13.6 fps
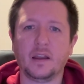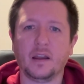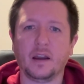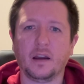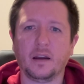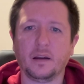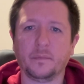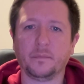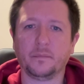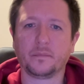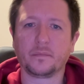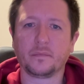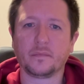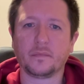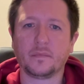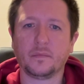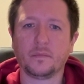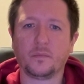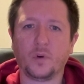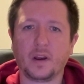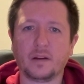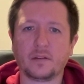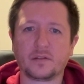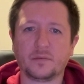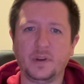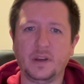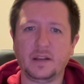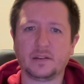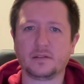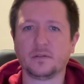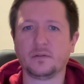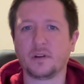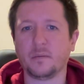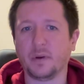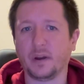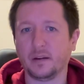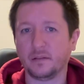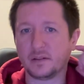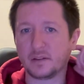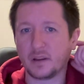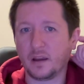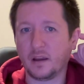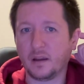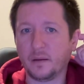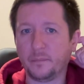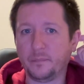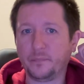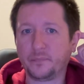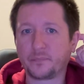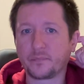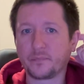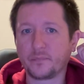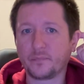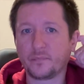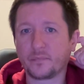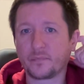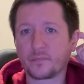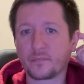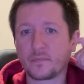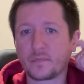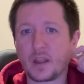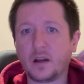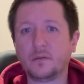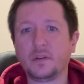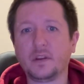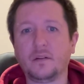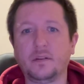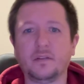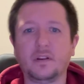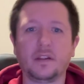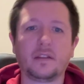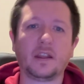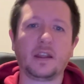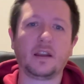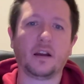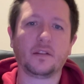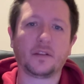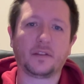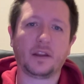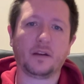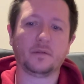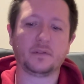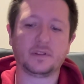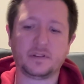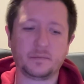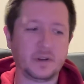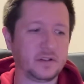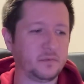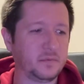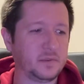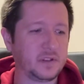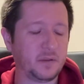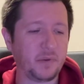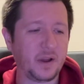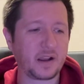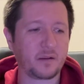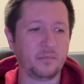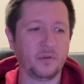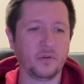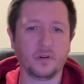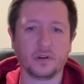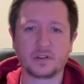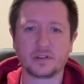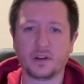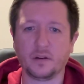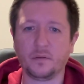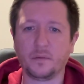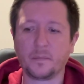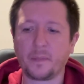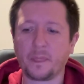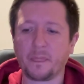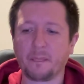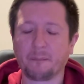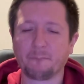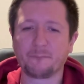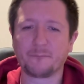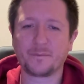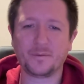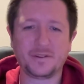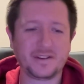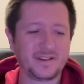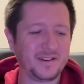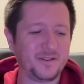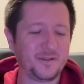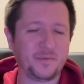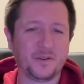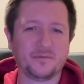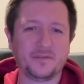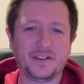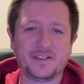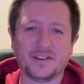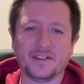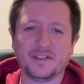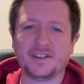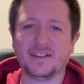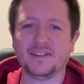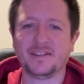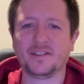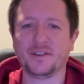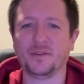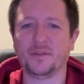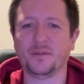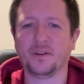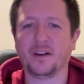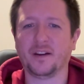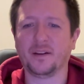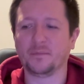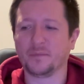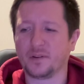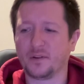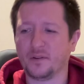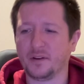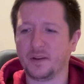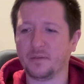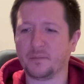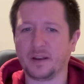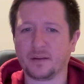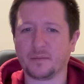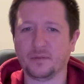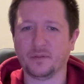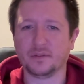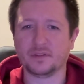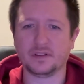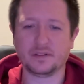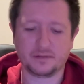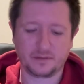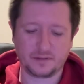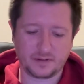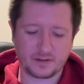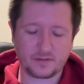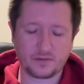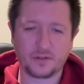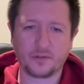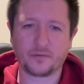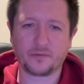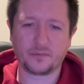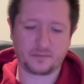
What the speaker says: What else do we need to talk about? The only other thing I wanted to mention was the backbore. So we did a little bit of research into cornet backbores, and sort of